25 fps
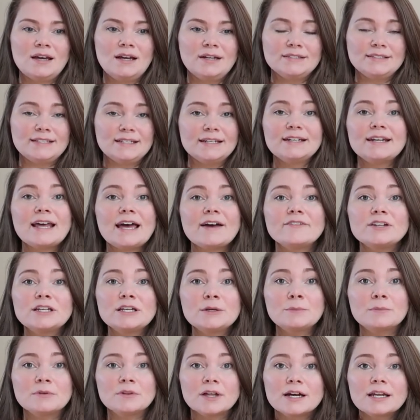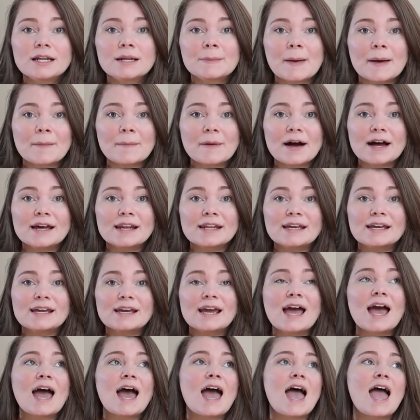didn't have any blood in my
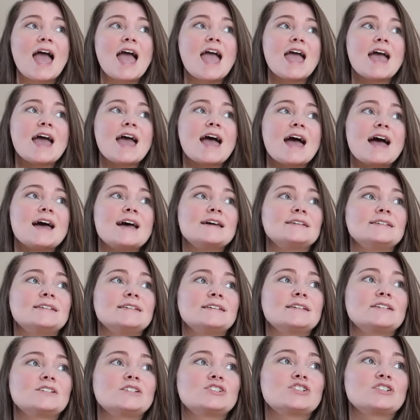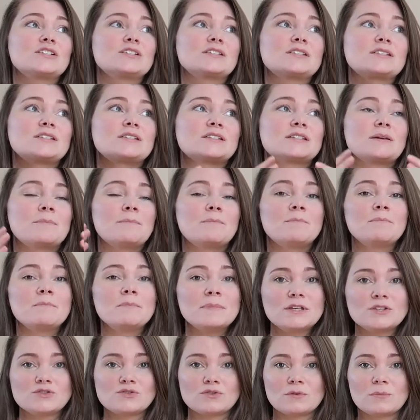body, and just
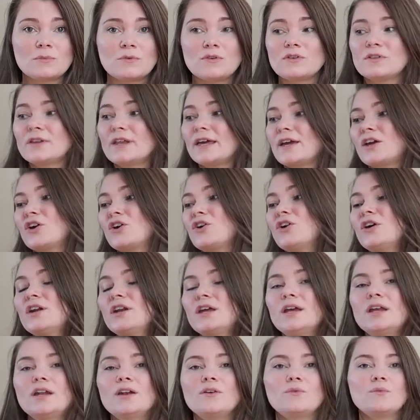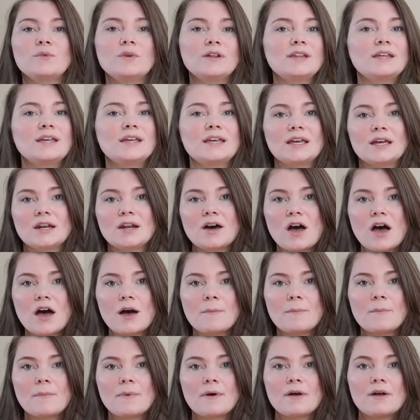miserable. Like, couldn't really get
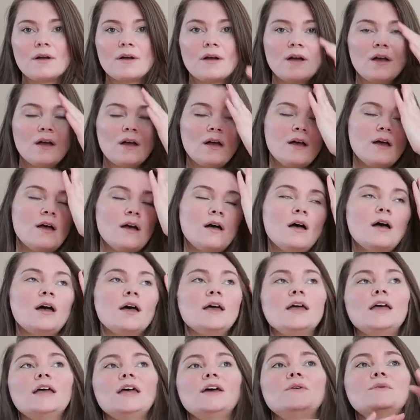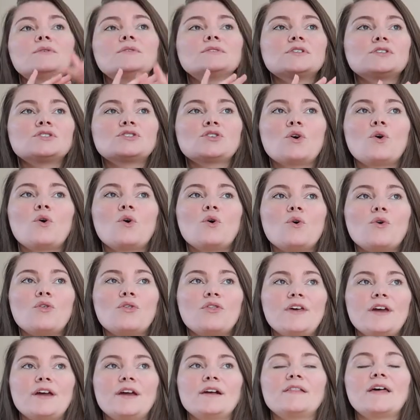up. It was just a whole
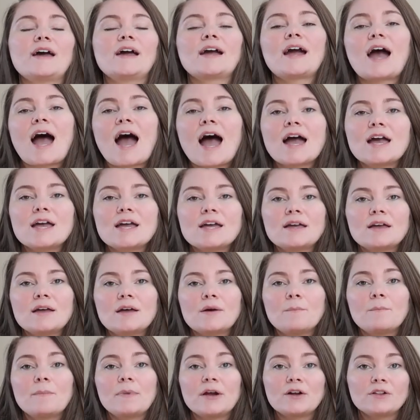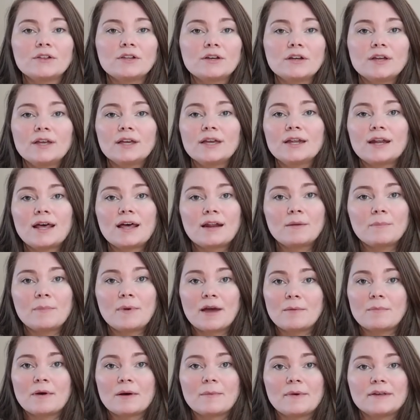thing. Like, I barely could get out of
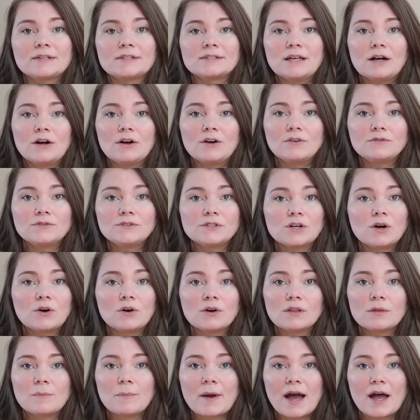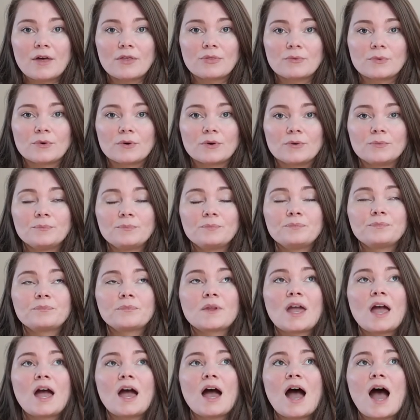bed by myself to go to the bathroom.
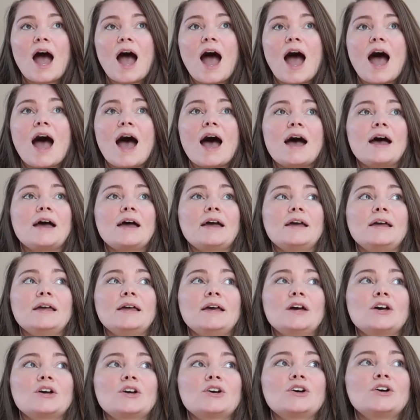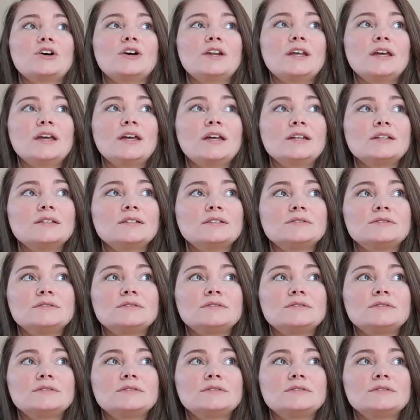I couldn't,